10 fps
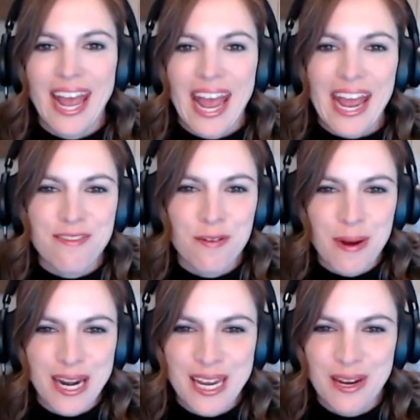Hey
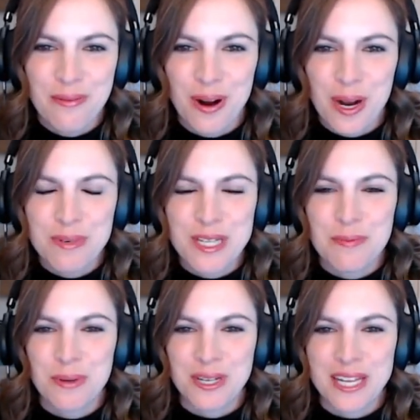everybody, welcome to the
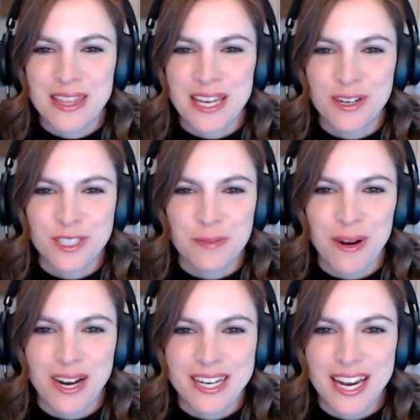Building Thinkers
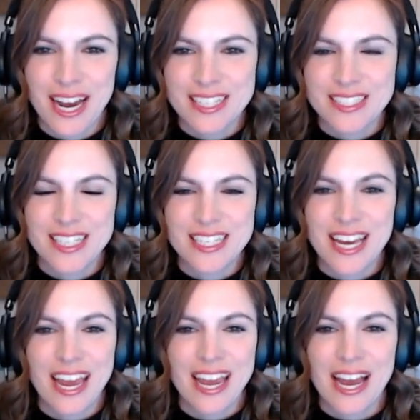podcast.
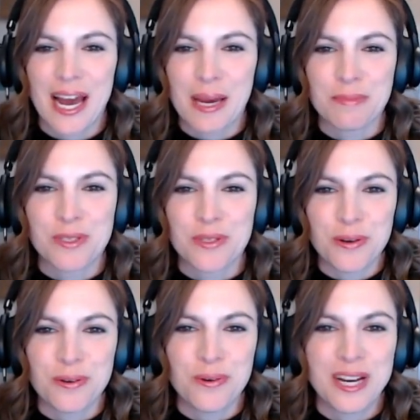Today I'm
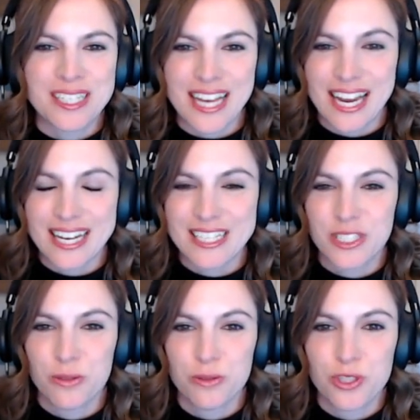so excited
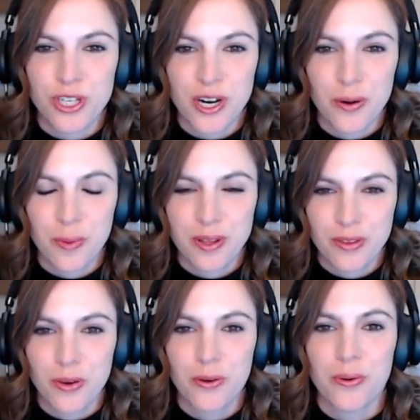to share with
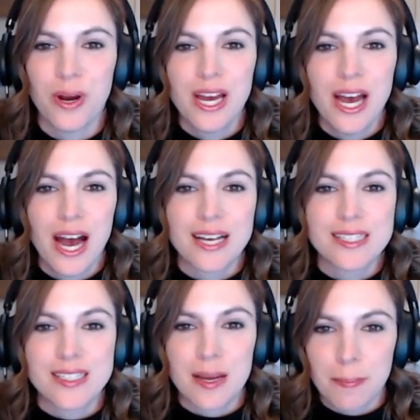you a
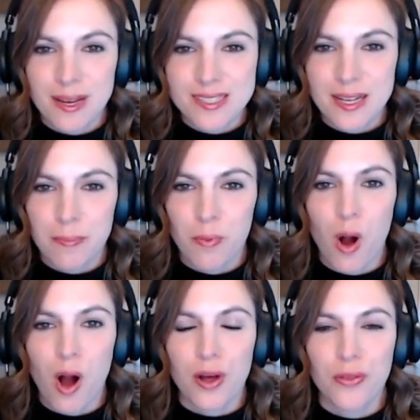step-by-step
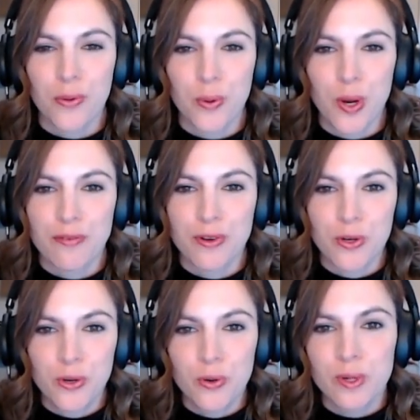walkthrough of a
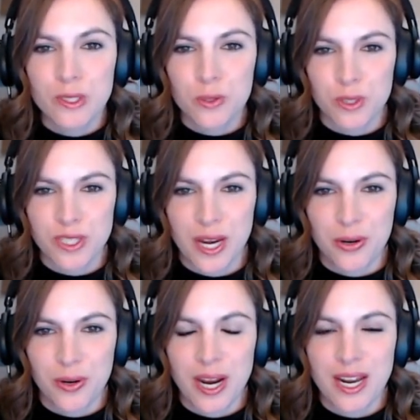new resource I
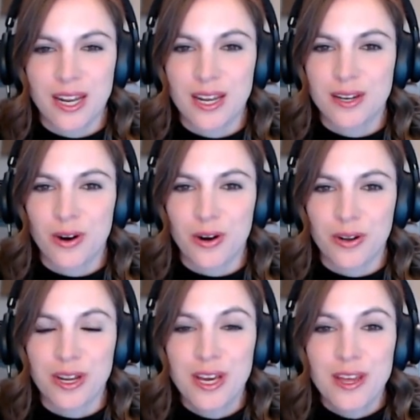created
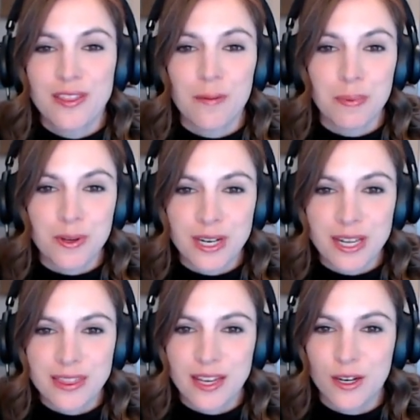called the
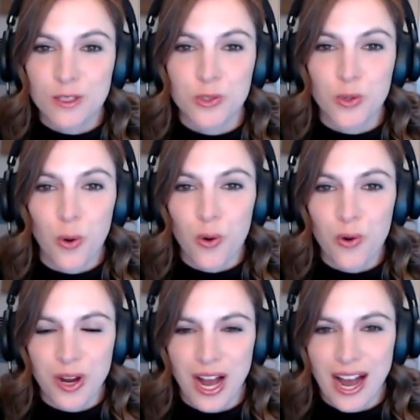Building Thinkers
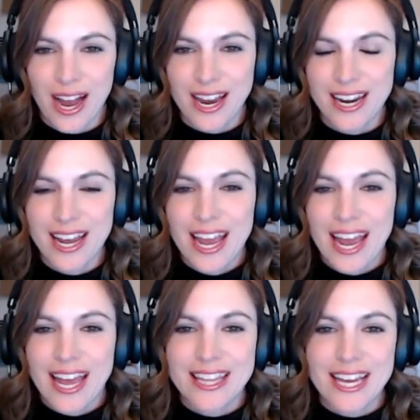Goal Guide.
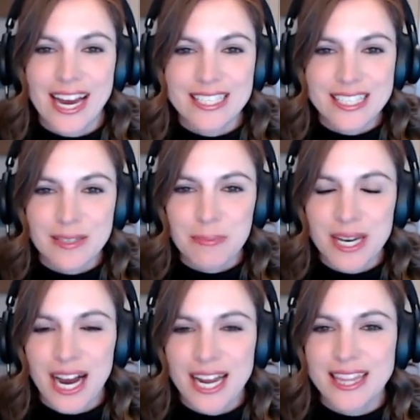And the idea
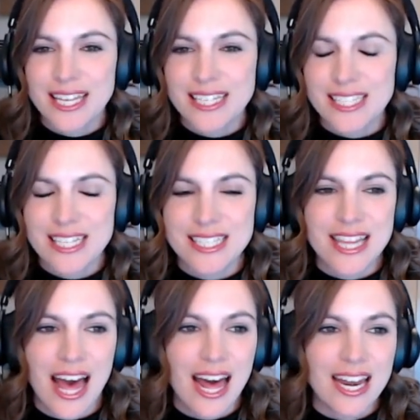behind this is
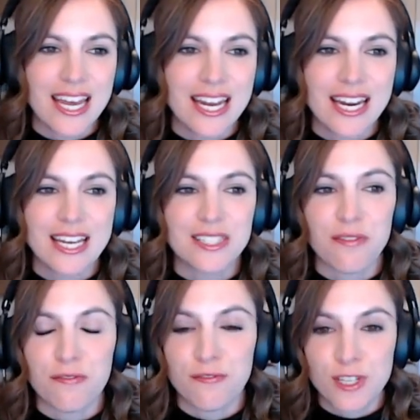that it is
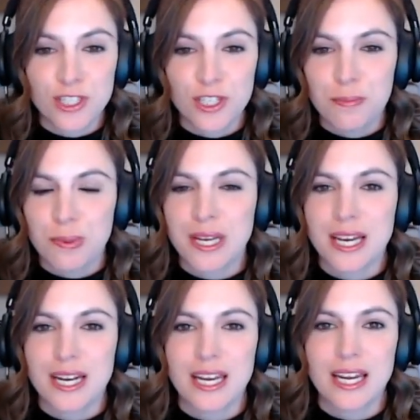vision
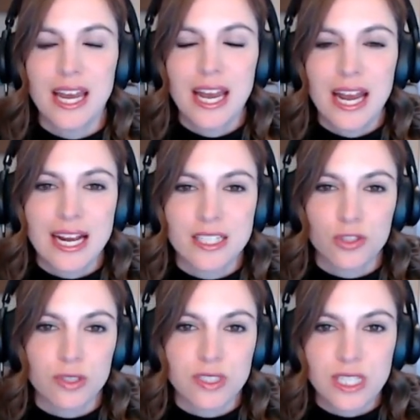planning and
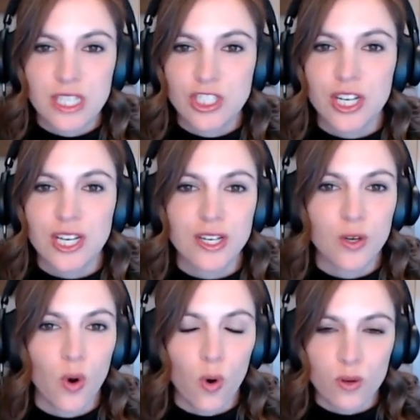
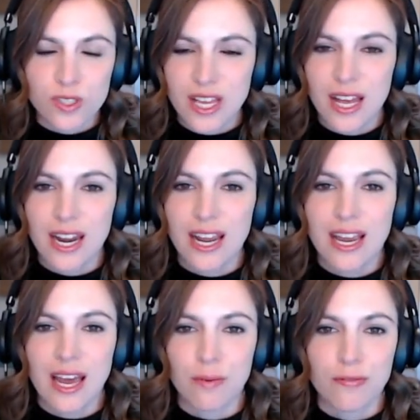strategic goal
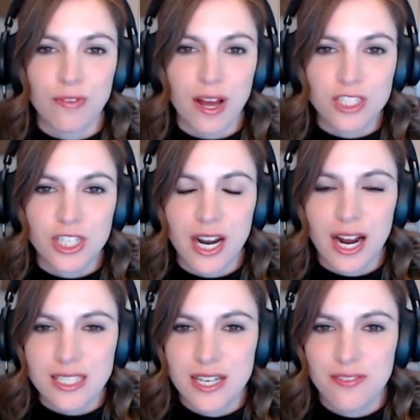setting and reflection
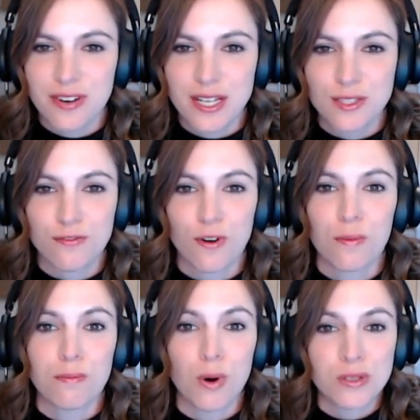activities for
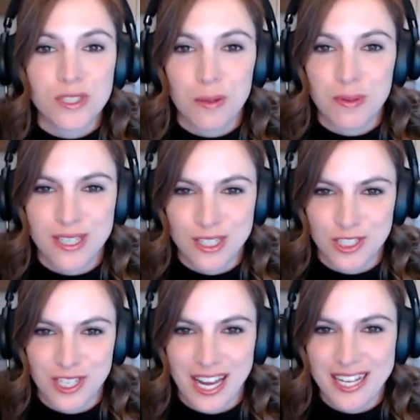
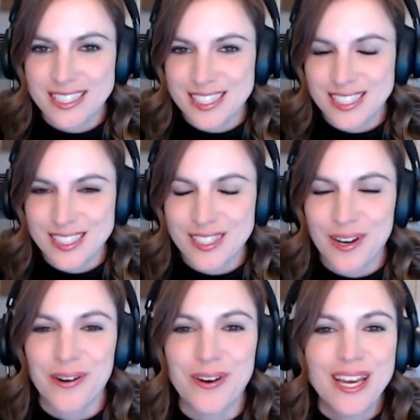multi-potentialites. And
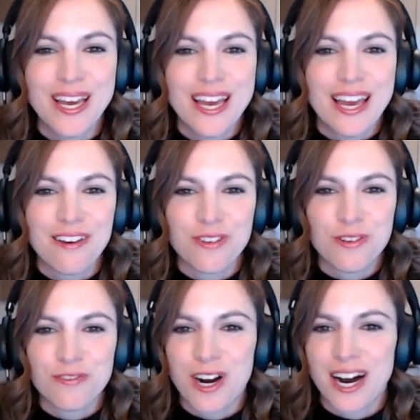so if
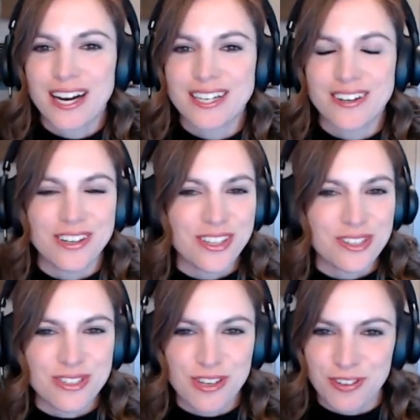you've got all
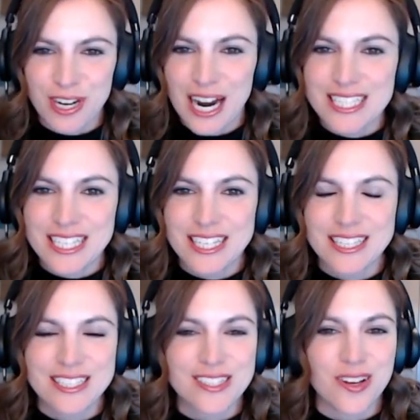those different
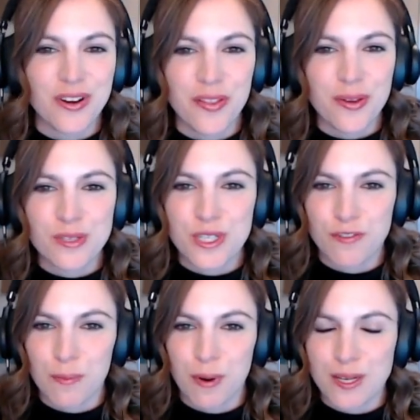ideas, all those
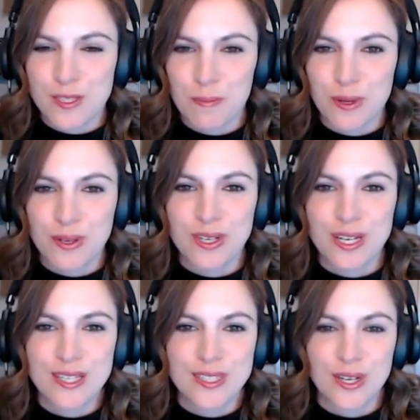different
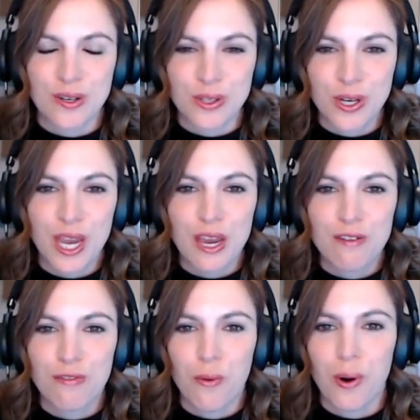possibilities, and are looking
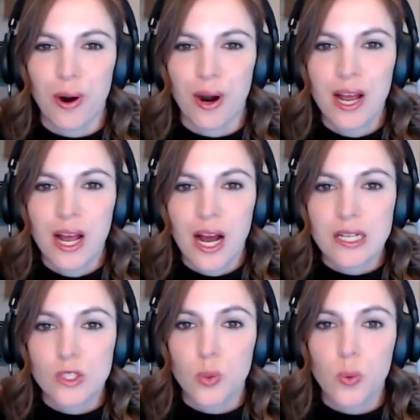for
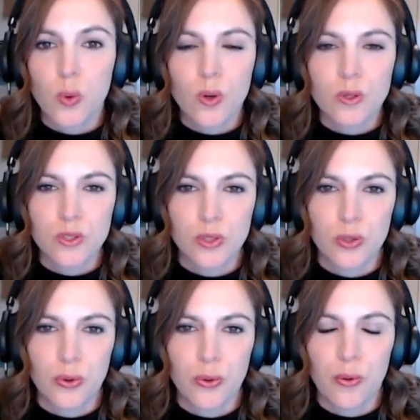a tool
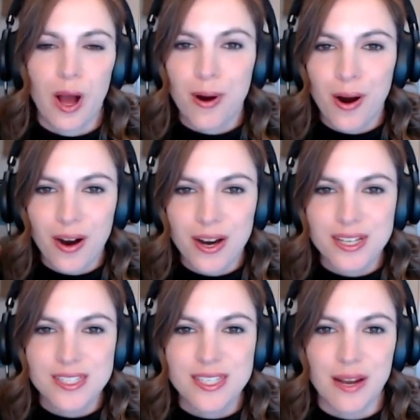to
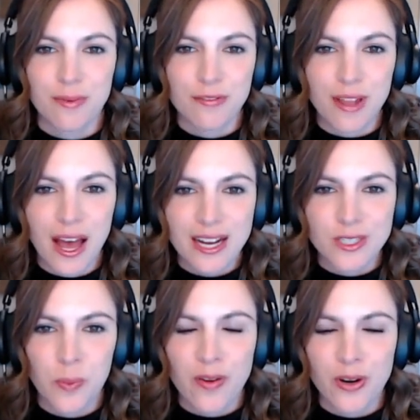pause and
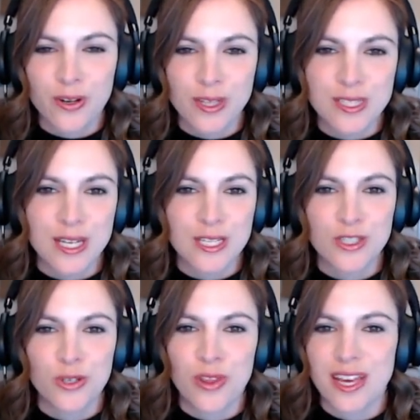reflect, whether you're listening
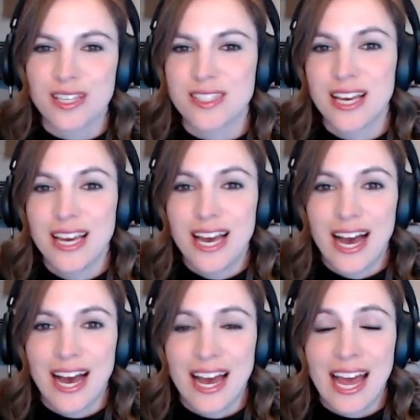to this
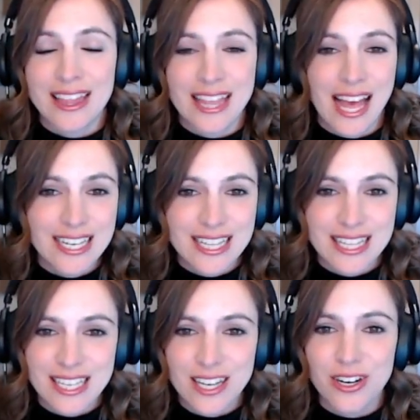at the end of
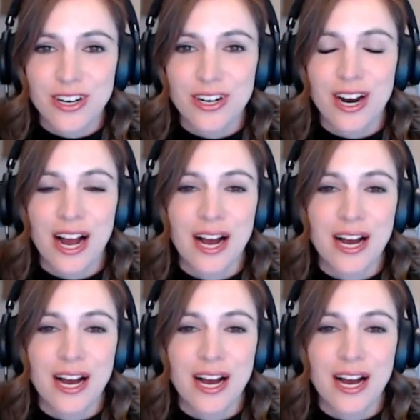the year